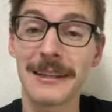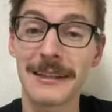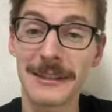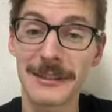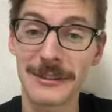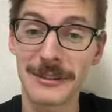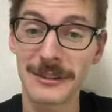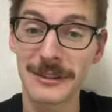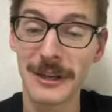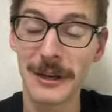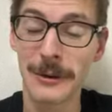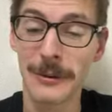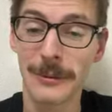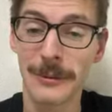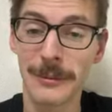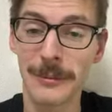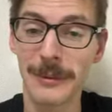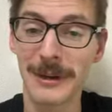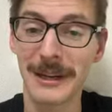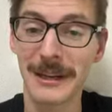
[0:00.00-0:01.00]
So
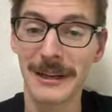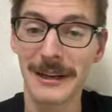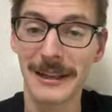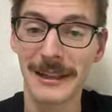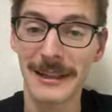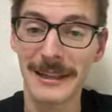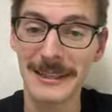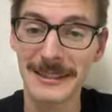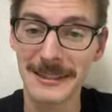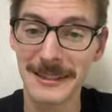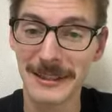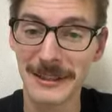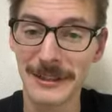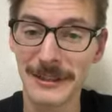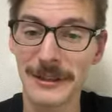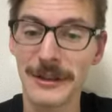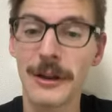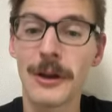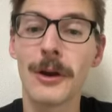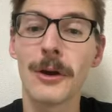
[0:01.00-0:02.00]
we're going to
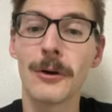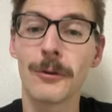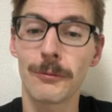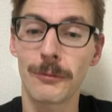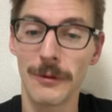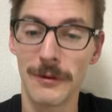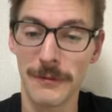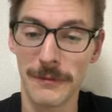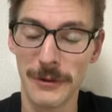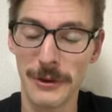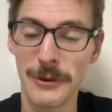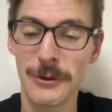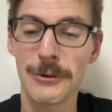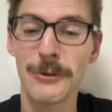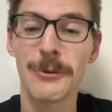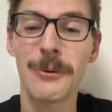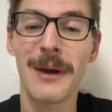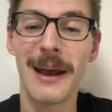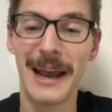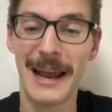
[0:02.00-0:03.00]
listen,
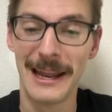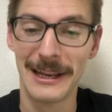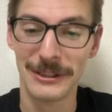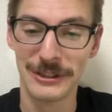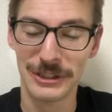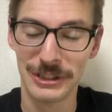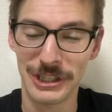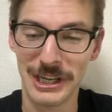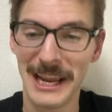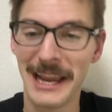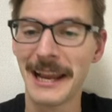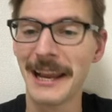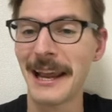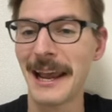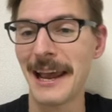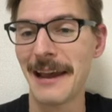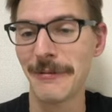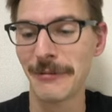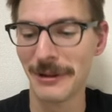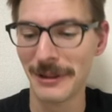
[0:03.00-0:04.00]
review, and check
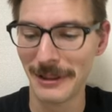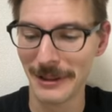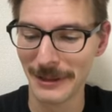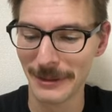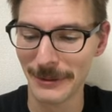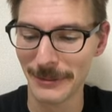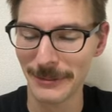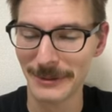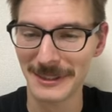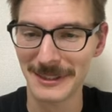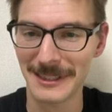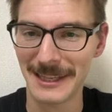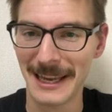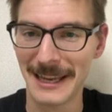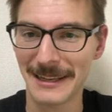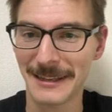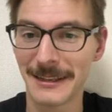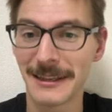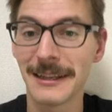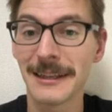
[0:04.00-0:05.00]
everything that was
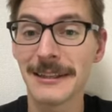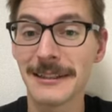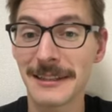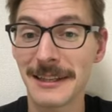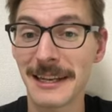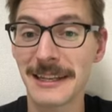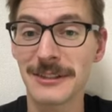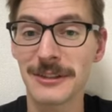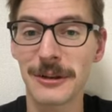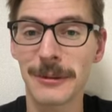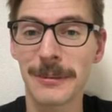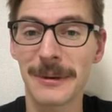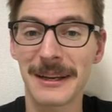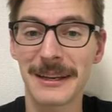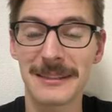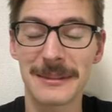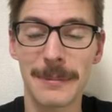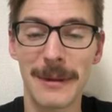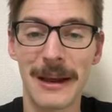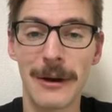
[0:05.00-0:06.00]
said. Today's topic
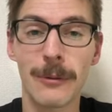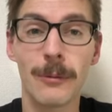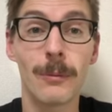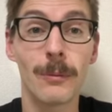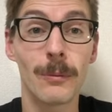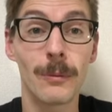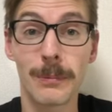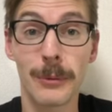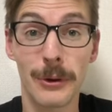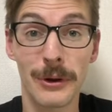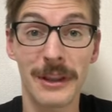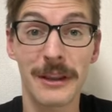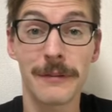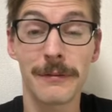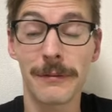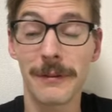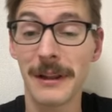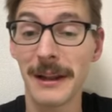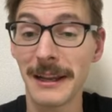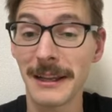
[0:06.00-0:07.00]
is about booking
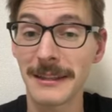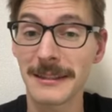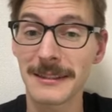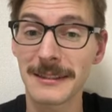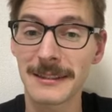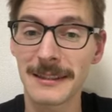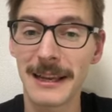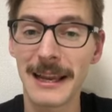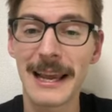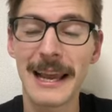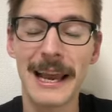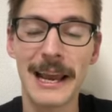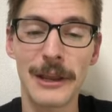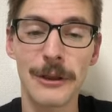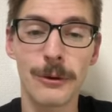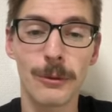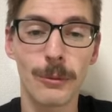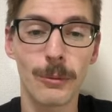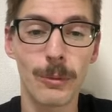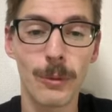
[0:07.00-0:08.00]
flights and
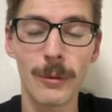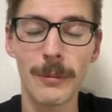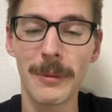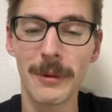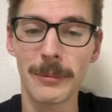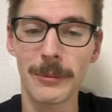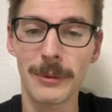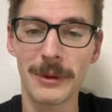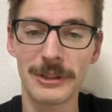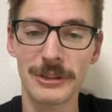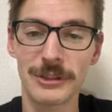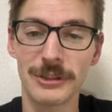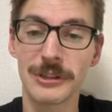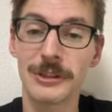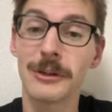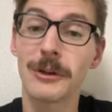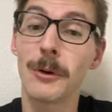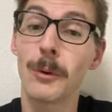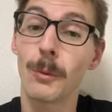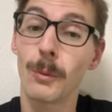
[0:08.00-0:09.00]
your warm-up
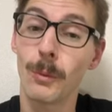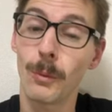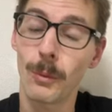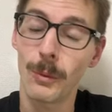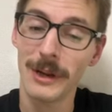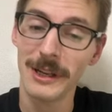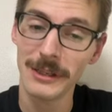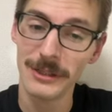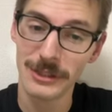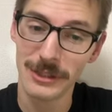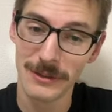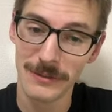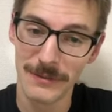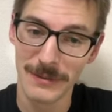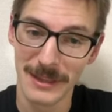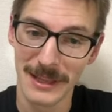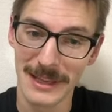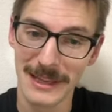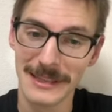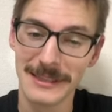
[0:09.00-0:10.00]
question, which of
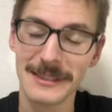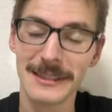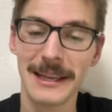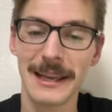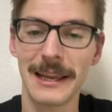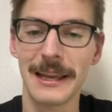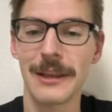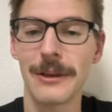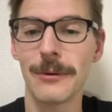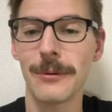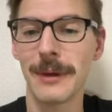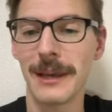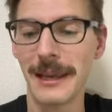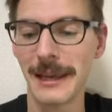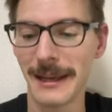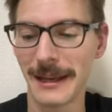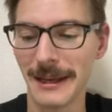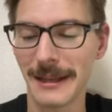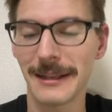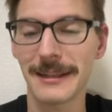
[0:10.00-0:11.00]
these can you
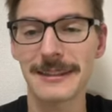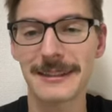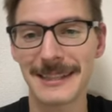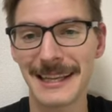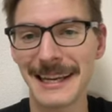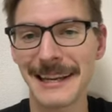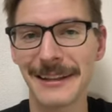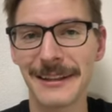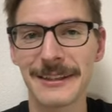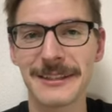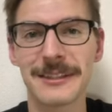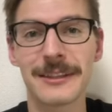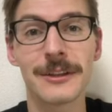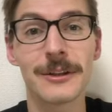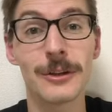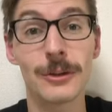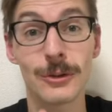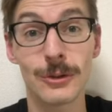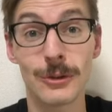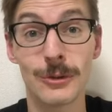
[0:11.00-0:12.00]
hear? Let's take a
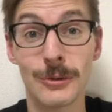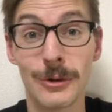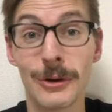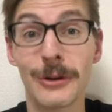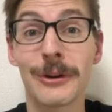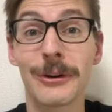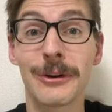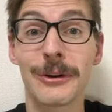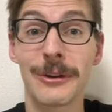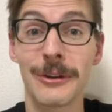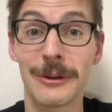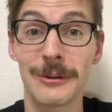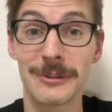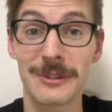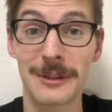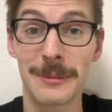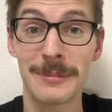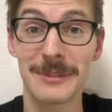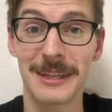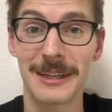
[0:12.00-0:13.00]
listen. Do not look at those
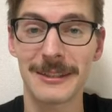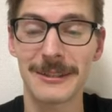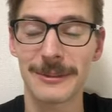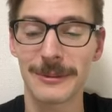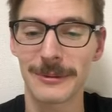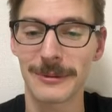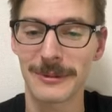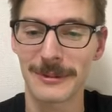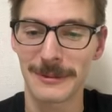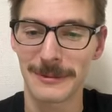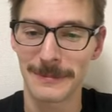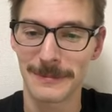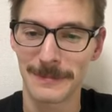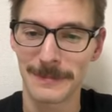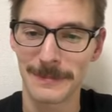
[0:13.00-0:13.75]
subtitles.